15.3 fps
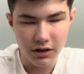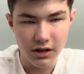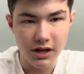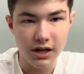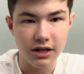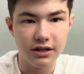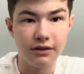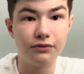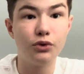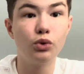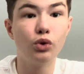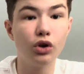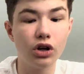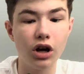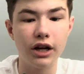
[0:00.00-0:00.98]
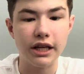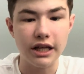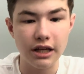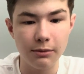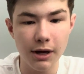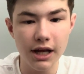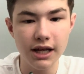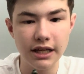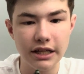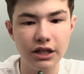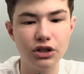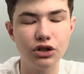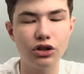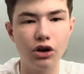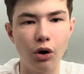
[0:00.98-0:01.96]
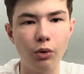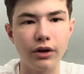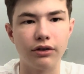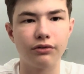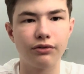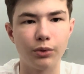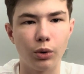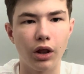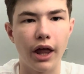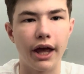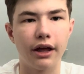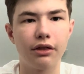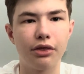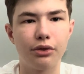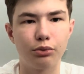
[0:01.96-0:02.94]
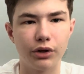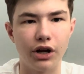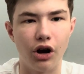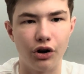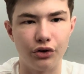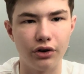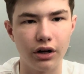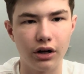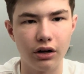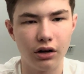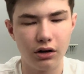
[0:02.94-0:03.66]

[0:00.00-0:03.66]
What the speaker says: is, if you look on eBay, he's going for like 300.